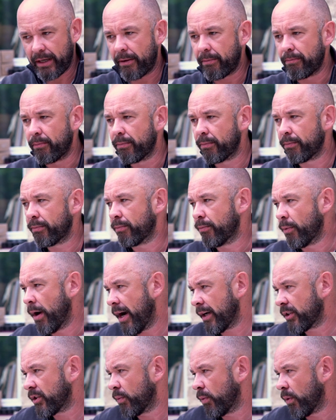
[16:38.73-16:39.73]
and
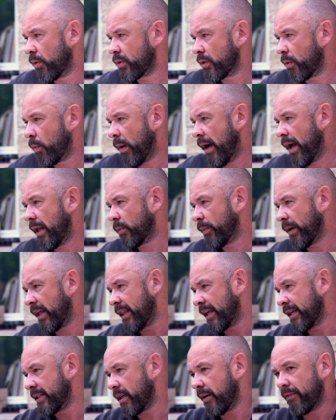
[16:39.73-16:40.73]
work towards a world where
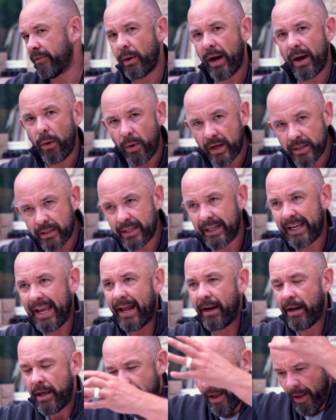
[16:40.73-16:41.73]
things are once
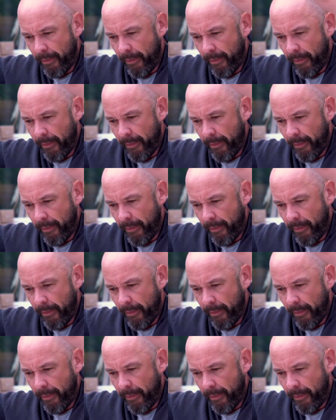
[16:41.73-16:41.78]
again